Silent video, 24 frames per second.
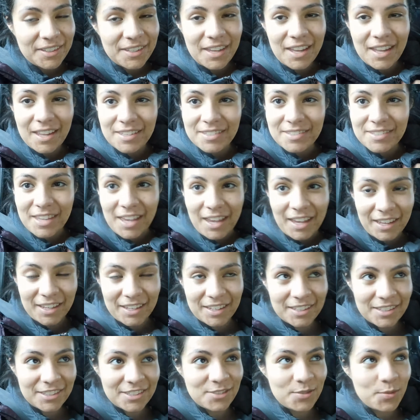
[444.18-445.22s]
yes,
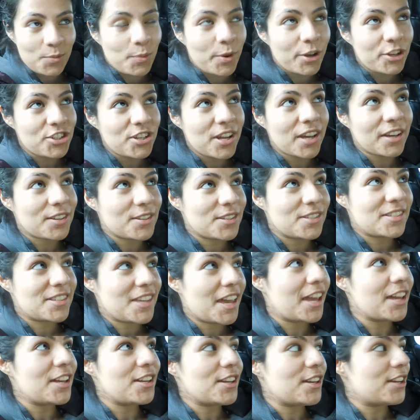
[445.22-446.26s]
I wish I could
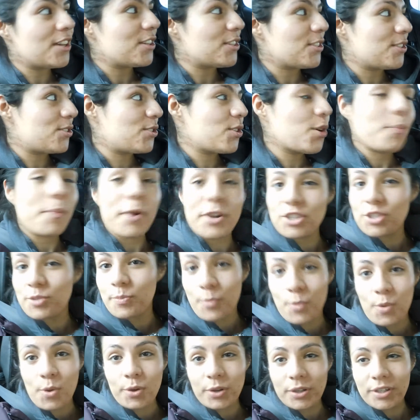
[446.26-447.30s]
say so
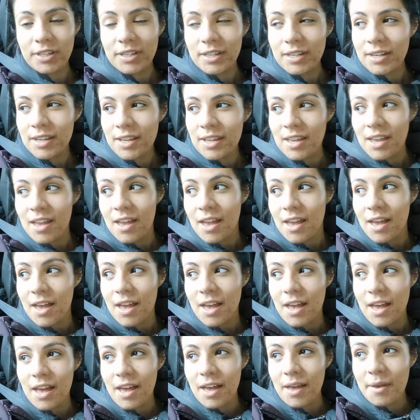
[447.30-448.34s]
much more.
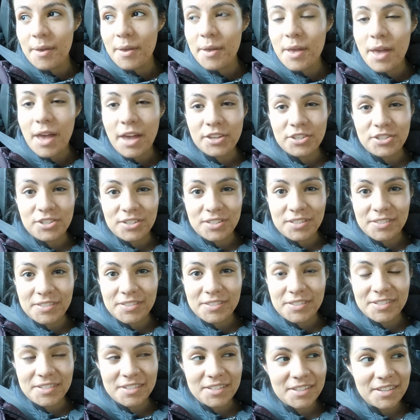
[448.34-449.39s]
I
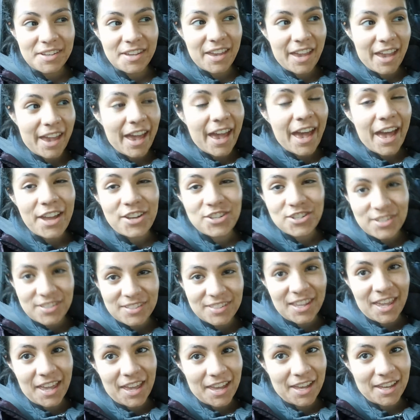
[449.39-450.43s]
just, I
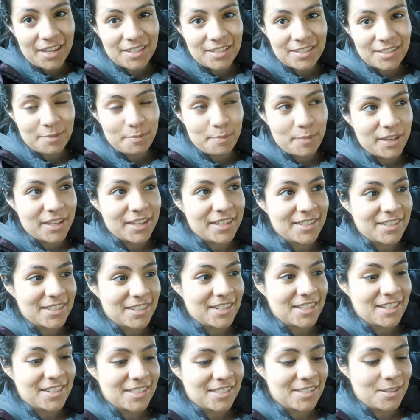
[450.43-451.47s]
just can't because
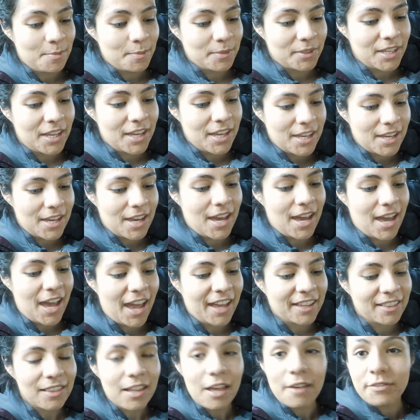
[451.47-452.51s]
it is something
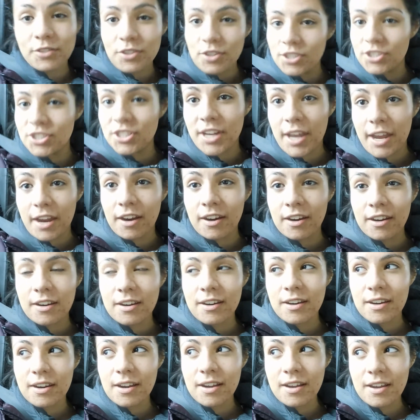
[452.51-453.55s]
I love to
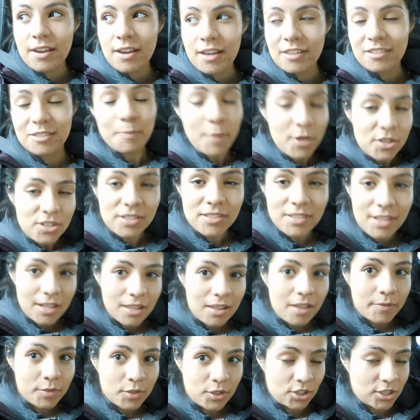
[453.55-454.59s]
share. As much as
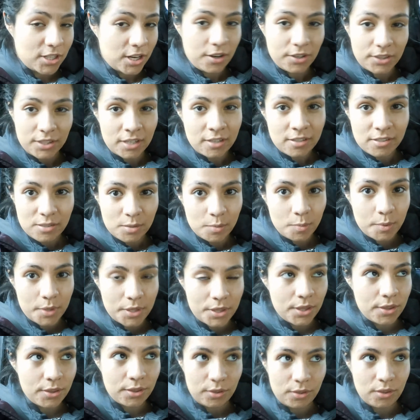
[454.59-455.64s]
I love to share things
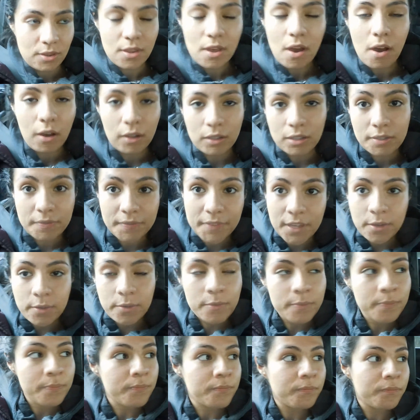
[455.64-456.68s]
with all of
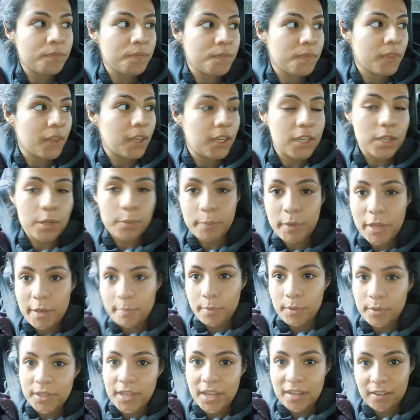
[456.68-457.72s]
you, you know,
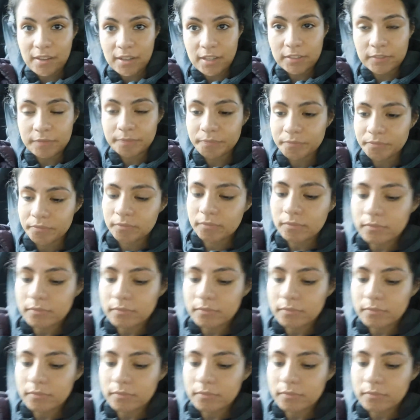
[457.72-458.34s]
people that are